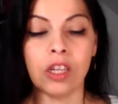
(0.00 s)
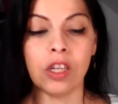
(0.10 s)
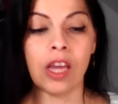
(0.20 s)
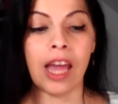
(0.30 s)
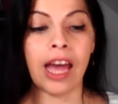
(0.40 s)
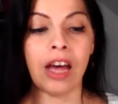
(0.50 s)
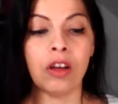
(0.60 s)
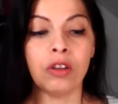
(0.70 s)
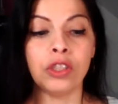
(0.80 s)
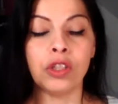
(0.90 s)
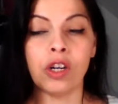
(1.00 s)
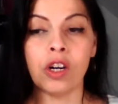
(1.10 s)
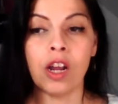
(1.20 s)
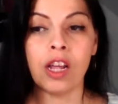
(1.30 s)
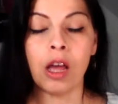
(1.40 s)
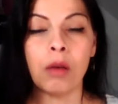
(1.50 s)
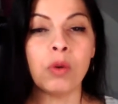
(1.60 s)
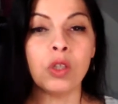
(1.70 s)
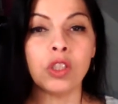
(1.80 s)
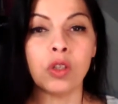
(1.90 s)
how your
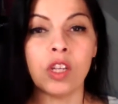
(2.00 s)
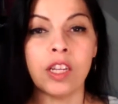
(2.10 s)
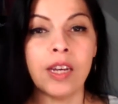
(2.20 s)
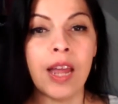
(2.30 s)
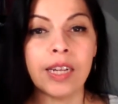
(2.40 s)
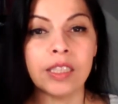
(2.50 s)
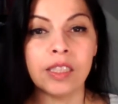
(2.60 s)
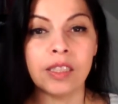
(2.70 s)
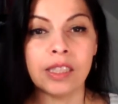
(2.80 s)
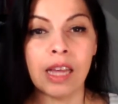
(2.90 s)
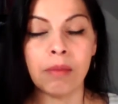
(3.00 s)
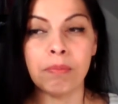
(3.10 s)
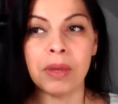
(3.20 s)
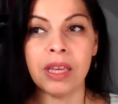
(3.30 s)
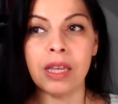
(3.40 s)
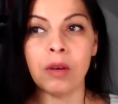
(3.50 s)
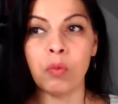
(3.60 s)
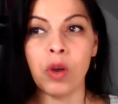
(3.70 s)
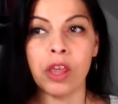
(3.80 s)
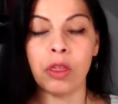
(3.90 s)
emotional connections have been
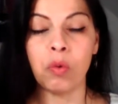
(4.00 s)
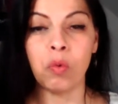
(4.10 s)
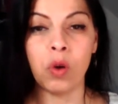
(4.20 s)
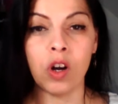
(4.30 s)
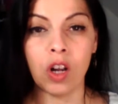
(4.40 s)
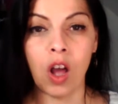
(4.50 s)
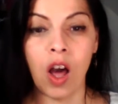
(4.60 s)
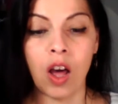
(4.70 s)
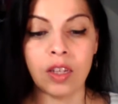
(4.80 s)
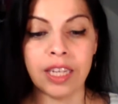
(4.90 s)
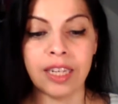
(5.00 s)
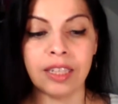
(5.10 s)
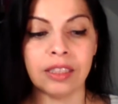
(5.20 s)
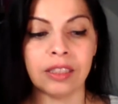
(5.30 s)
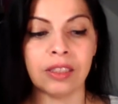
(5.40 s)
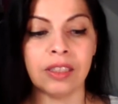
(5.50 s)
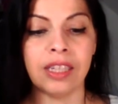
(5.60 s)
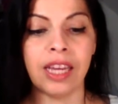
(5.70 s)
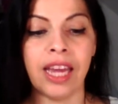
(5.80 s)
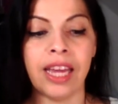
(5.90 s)
with work colleagues,
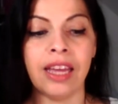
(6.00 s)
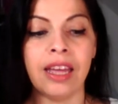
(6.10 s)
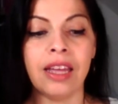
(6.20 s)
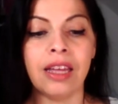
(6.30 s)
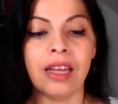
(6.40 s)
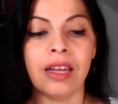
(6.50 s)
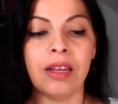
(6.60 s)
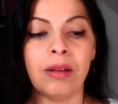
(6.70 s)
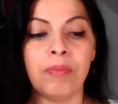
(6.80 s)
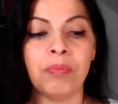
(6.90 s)
okay? Um,